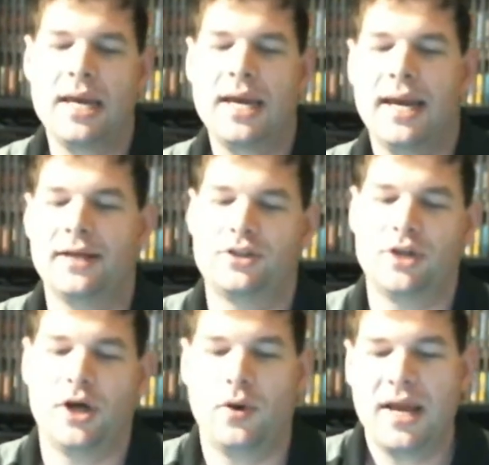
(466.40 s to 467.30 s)
And
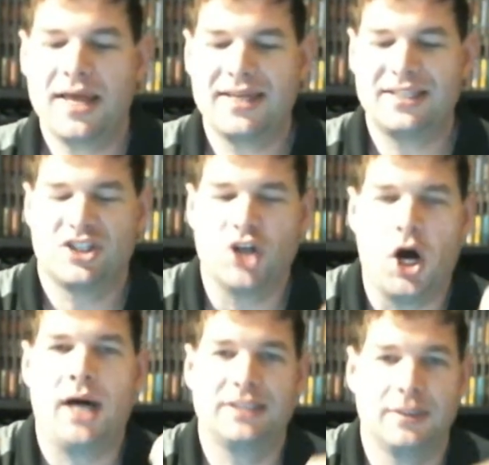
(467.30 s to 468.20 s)
so this is
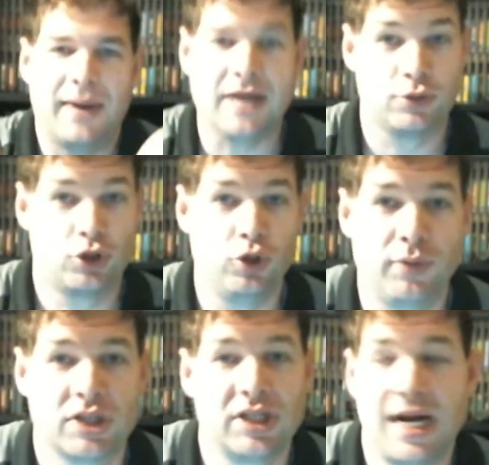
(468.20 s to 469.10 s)
awesome. I am
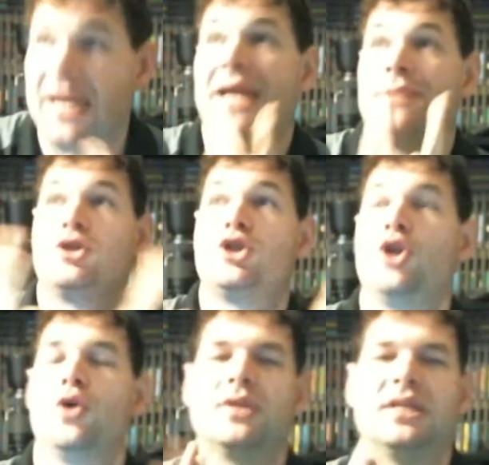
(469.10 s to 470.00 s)
super excited. I am
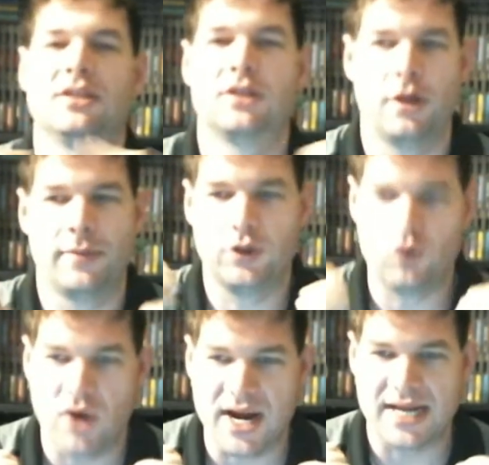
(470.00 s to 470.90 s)
stoked. This is going to be
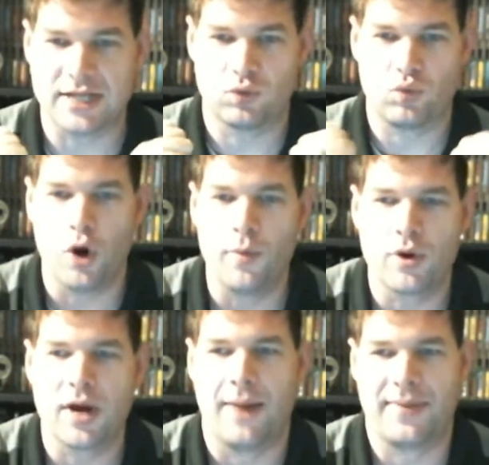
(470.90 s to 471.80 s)
great. It's
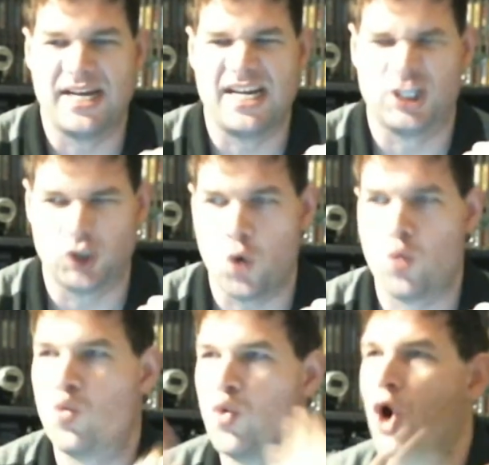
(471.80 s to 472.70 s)
RoboCop. It is
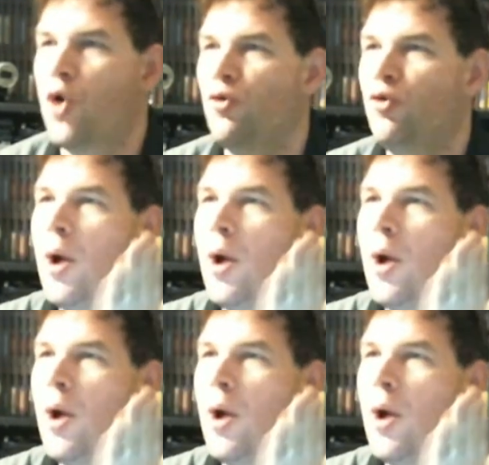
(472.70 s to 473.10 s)
RoboCop.